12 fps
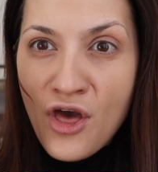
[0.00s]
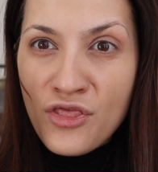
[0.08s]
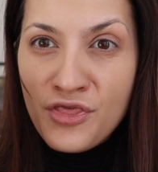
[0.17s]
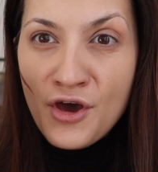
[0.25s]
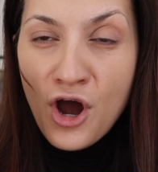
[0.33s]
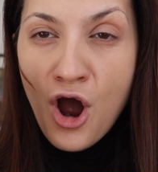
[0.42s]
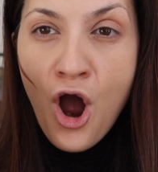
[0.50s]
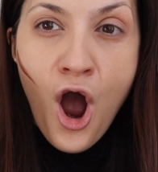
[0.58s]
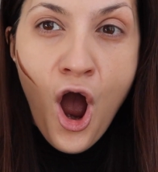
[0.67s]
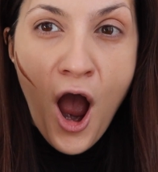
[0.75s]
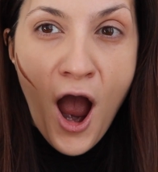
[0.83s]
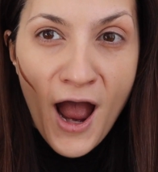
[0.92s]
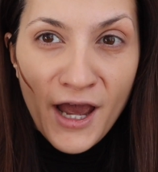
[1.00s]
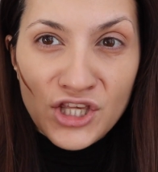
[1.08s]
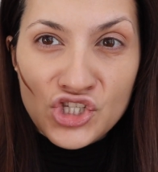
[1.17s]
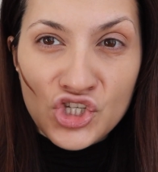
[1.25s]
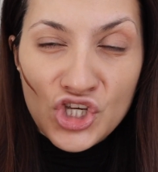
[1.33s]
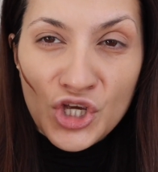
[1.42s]
the high
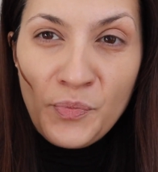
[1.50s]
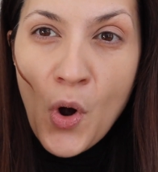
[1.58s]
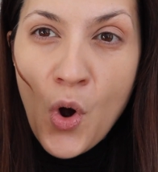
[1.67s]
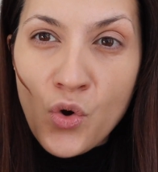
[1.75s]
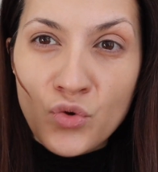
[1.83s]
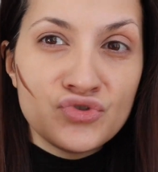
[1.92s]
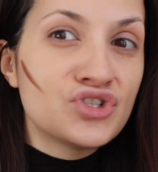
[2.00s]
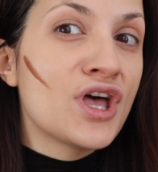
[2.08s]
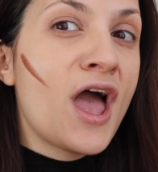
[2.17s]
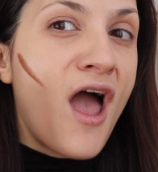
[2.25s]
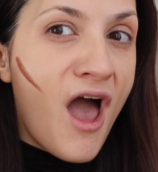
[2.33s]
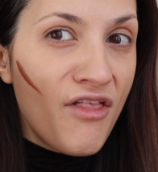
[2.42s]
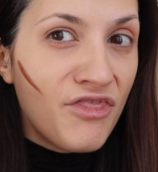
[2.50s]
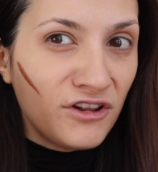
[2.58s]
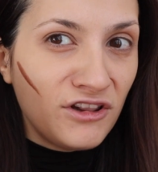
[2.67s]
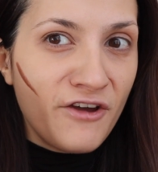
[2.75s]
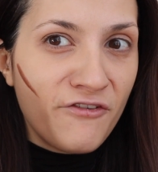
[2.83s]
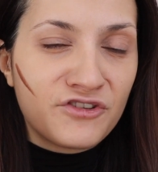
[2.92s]
cheekbones and the
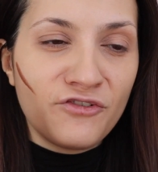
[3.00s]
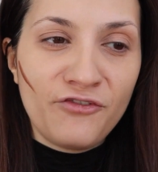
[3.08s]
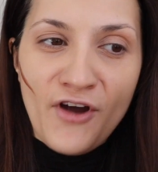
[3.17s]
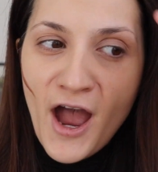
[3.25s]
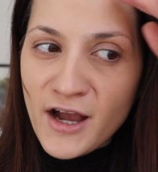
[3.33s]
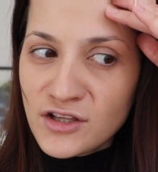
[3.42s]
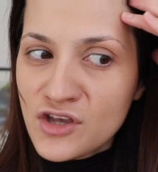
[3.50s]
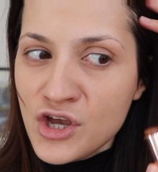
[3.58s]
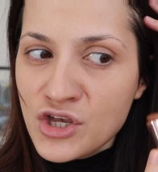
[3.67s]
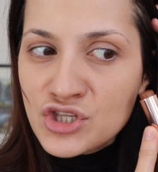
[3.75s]
lift effect.